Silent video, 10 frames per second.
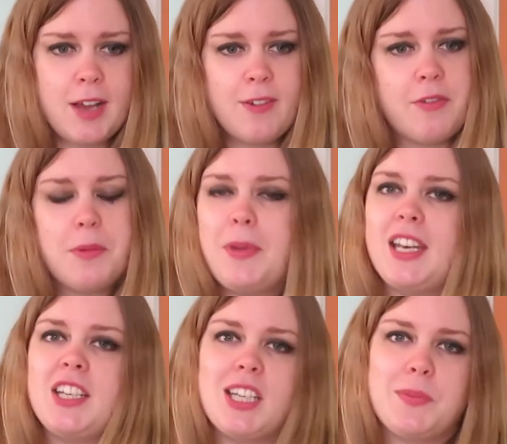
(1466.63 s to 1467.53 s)
However,
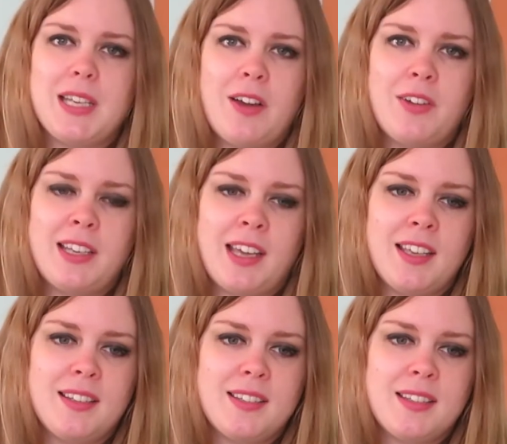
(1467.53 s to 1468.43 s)
many ships
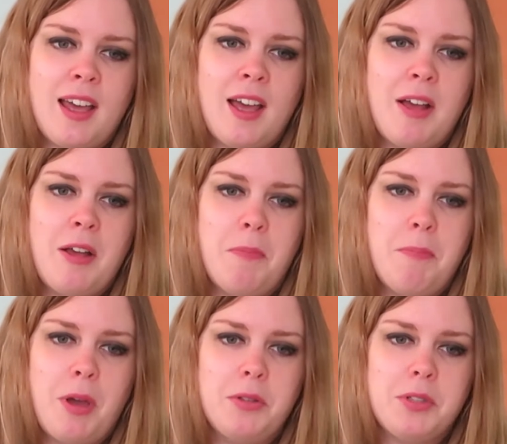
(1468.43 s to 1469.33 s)
nowadays
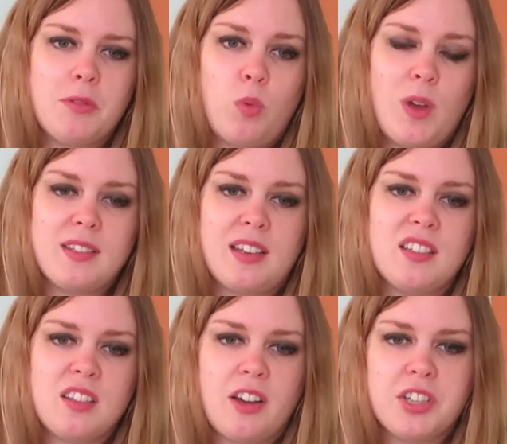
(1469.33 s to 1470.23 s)
boast West
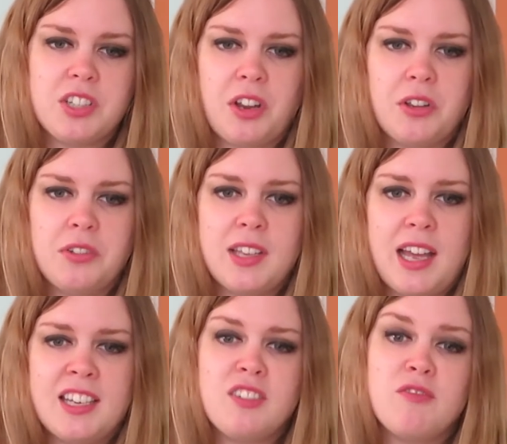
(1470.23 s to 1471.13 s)
End style shows
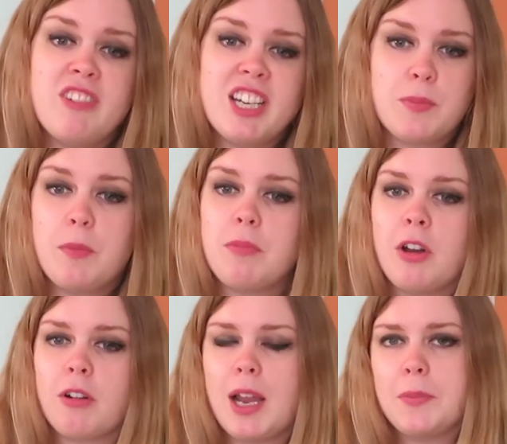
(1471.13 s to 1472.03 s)
and enrichment
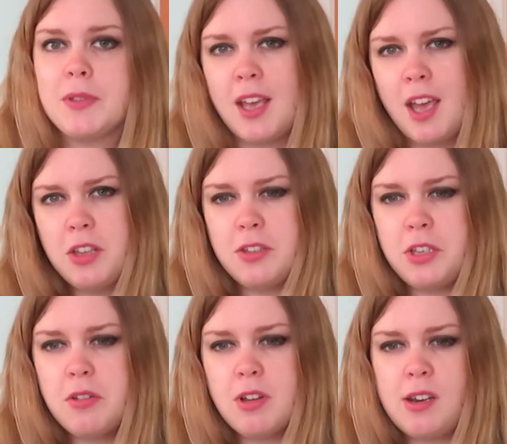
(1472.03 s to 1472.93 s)
programmes, so
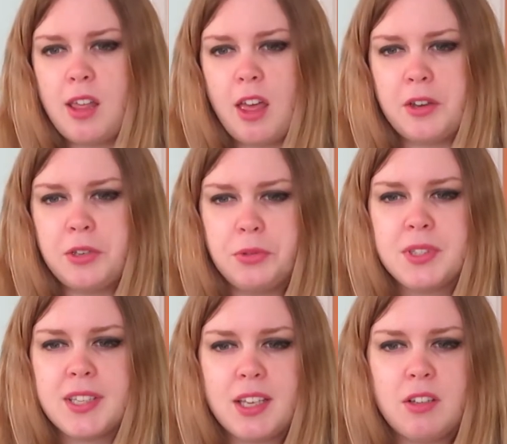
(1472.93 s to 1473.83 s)
you can learn new
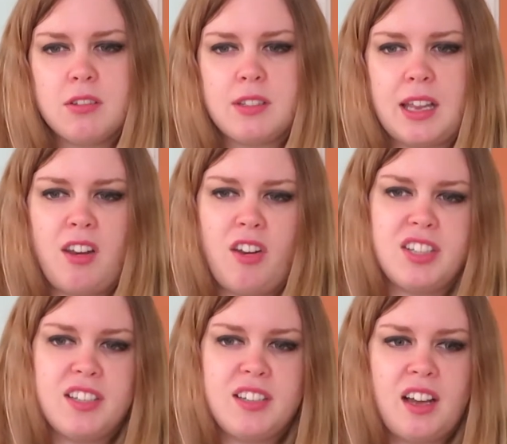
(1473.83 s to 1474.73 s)
skills like learning
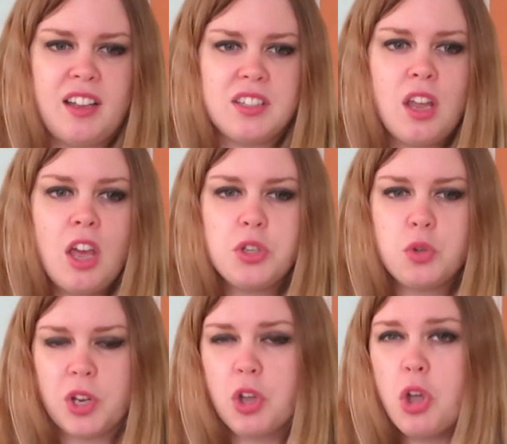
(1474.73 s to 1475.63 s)
to dance,
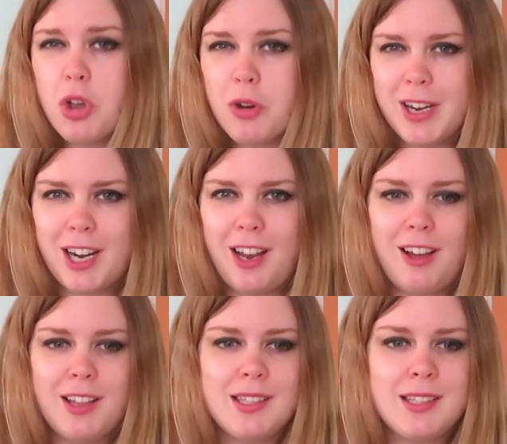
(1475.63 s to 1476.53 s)
join a cookery
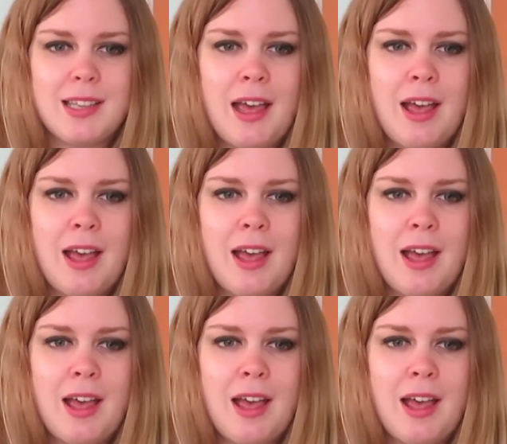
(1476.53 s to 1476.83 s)
class,